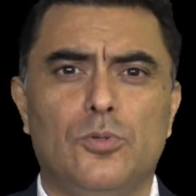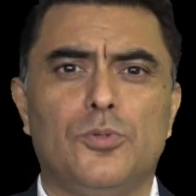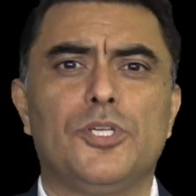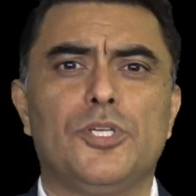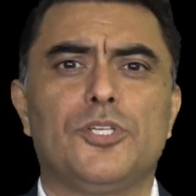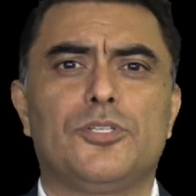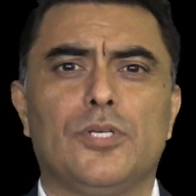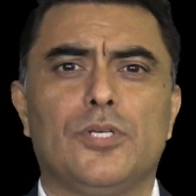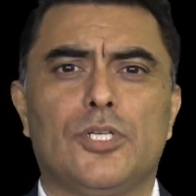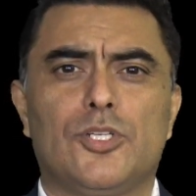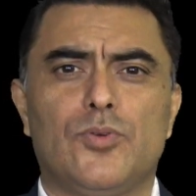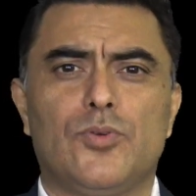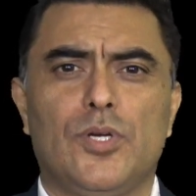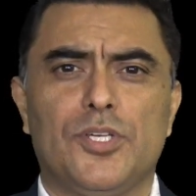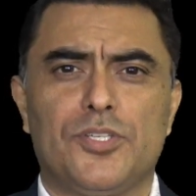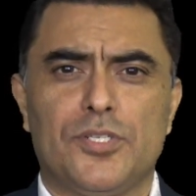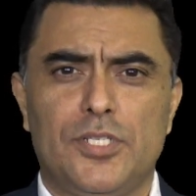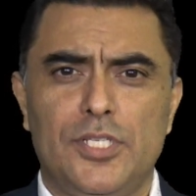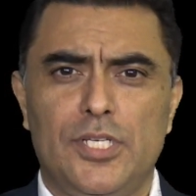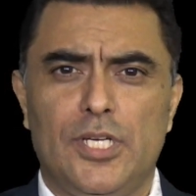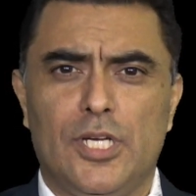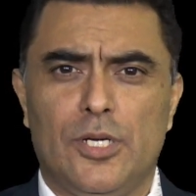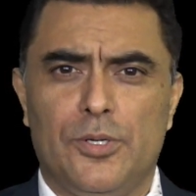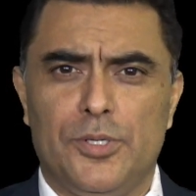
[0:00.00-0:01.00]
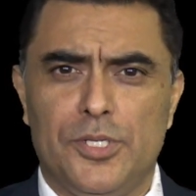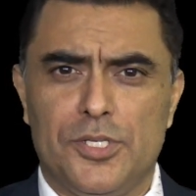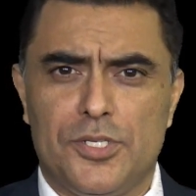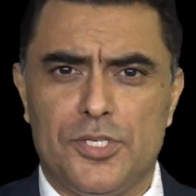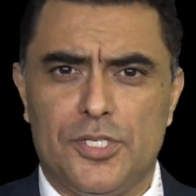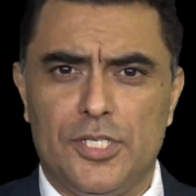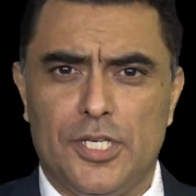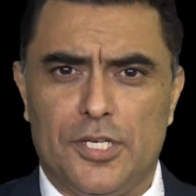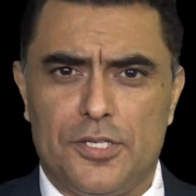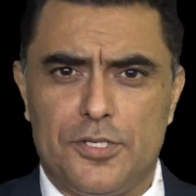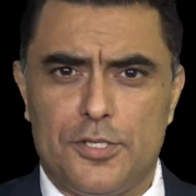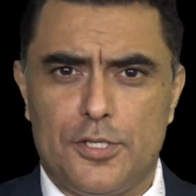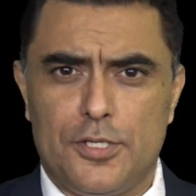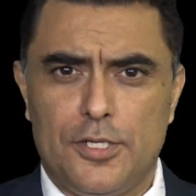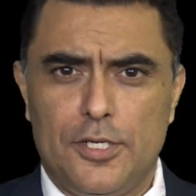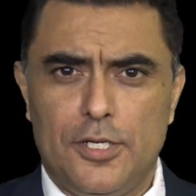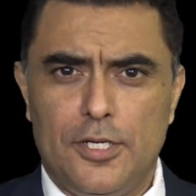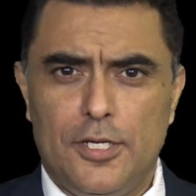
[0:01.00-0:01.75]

District Trustee Area 6.